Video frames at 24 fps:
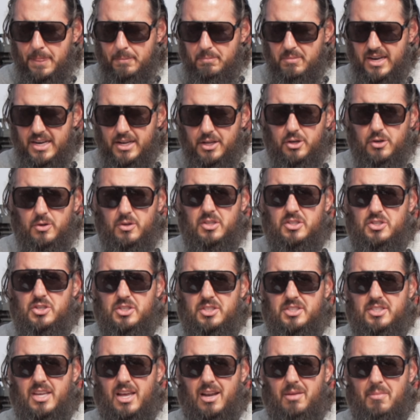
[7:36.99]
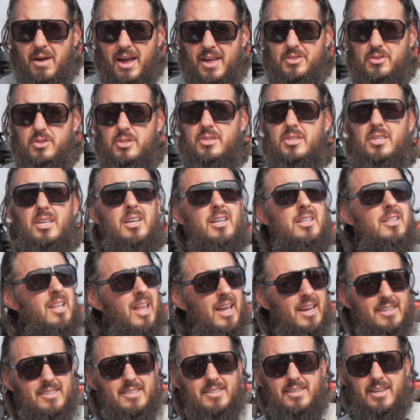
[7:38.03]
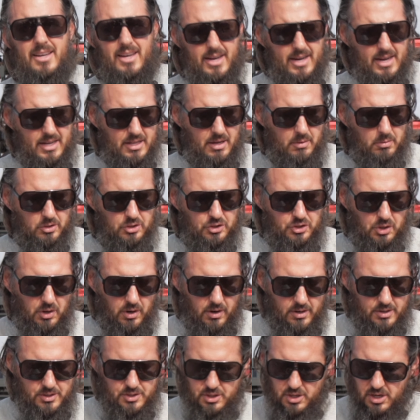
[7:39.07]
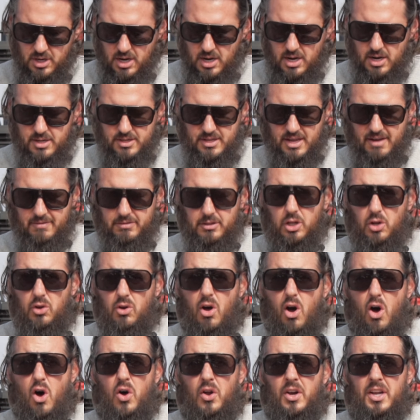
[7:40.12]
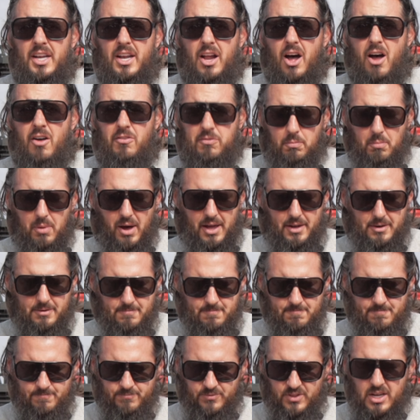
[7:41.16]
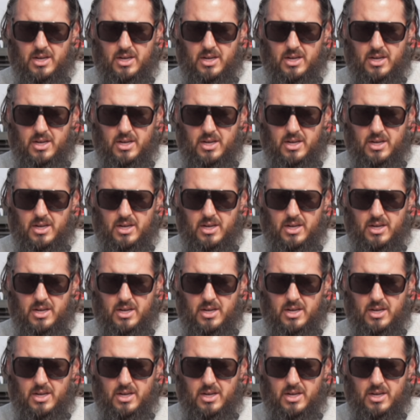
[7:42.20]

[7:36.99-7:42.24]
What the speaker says: meaning you can just set them out in the sun like today and they will charge. They have a little on and off button.